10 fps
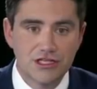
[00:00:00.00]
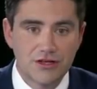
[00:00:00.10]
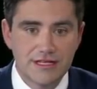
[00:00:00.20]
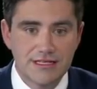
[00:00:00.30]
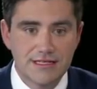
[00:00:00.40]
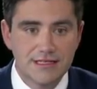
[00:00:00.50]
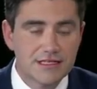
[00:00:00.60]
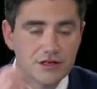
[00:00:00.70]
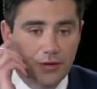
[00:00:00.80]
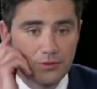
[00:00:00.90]
So this is an
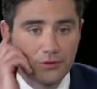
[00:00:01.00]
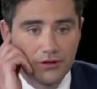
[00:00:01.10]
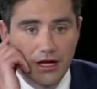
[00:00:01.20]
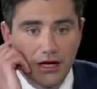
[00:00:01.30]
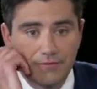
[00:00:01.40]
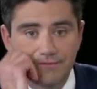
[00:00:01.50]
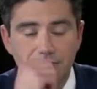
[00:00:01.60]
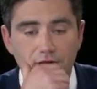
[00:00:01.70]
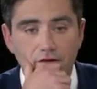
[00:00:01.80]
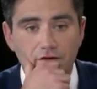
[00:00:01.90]
example
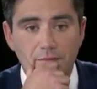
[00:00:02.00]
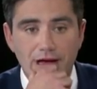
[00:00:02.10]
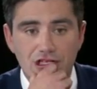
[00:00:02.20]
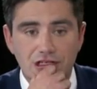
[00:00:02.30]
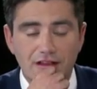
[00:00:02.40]
of a patient.